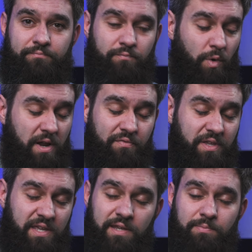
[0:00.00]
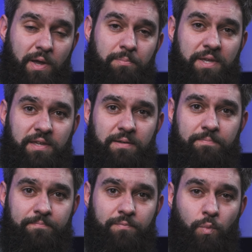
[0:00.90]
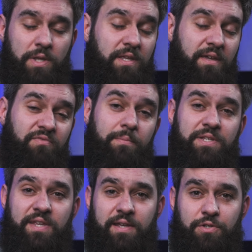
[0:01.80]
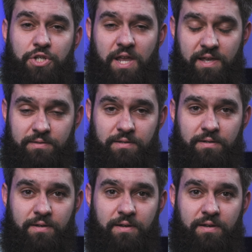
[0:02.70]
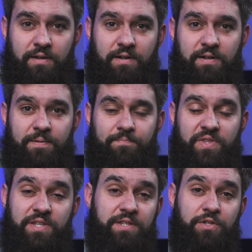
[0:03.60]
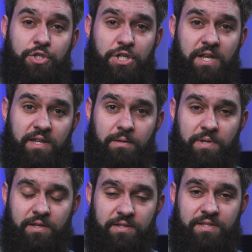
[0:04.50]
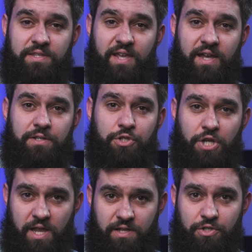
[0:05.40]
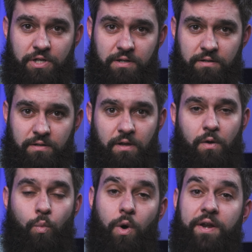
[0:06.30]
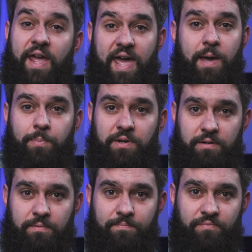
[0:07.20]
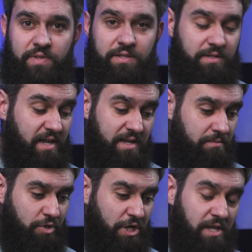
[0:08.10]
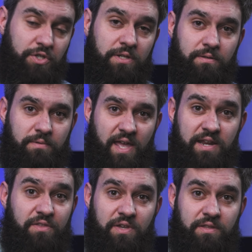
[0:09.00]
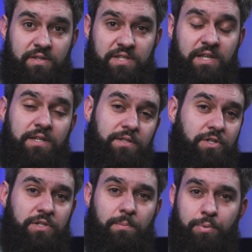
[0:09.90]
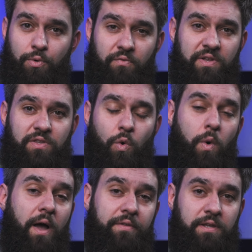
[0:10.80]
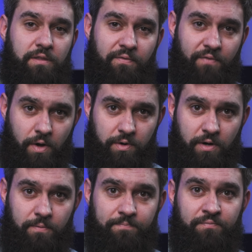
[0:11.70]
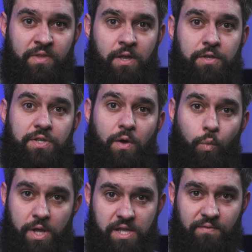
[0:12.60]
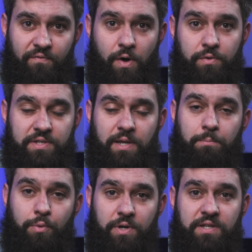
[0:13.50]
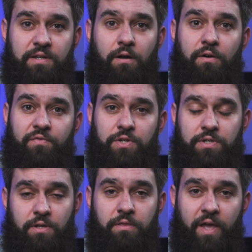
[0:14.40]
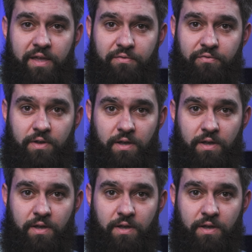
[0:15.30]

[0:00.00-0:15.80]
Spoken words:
whatever the case might be, we can give them a second chance. This isn't cheating because it's not changing what happened. It's not changing anything in the scene. It's just improving the quality of the photo so that we can focus on bringing our vision to life